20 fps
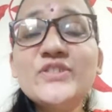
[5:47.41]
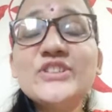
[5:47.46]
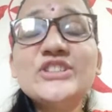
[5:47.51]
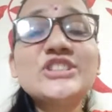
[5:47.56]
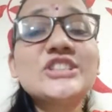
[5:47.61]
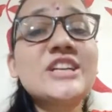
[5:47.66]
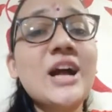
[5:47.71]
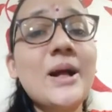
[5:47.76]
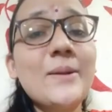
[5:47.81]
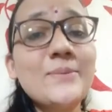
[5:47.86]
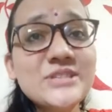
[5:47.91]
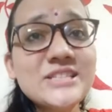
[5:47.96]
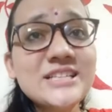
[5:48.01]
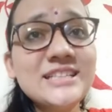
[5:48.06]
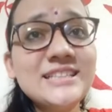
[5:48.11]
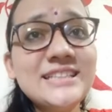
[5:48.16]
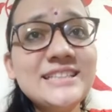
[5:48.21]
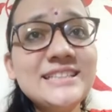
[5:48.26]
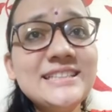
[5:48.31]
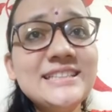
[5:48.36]
which comes
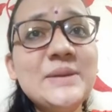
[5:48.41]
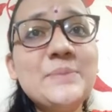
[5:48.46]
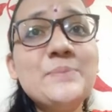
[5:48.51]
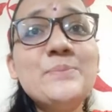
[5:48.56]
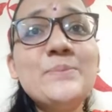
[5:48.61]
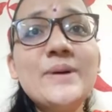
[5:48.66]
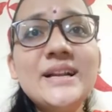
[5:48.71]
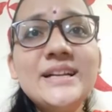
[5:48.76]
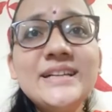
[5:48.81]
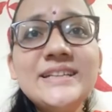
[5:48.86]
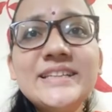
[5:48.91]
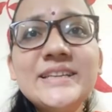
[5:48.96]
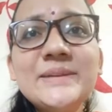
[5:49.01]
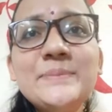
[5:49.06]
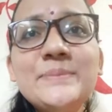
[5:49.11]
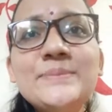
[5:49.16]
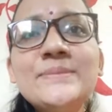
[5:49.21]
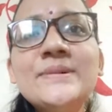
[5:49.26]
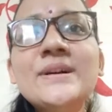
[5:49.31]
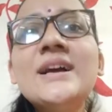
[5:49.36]
under the
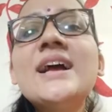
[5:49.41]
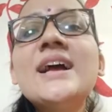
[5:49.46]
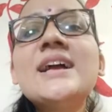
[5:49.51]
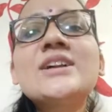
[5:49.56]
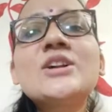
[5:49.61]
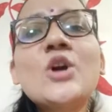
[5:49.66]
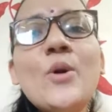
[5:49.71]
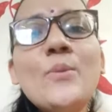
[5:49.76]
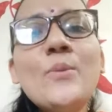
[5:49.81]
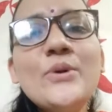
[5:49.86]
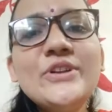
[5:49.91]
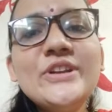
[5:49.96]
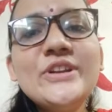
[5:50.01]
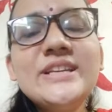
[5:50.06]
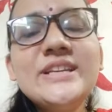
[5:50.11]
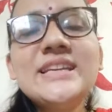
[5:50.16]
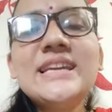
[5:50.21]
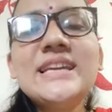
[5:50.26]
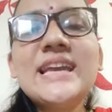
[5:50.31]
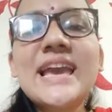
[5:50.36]
Multi
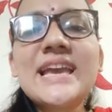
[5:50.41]
Commodity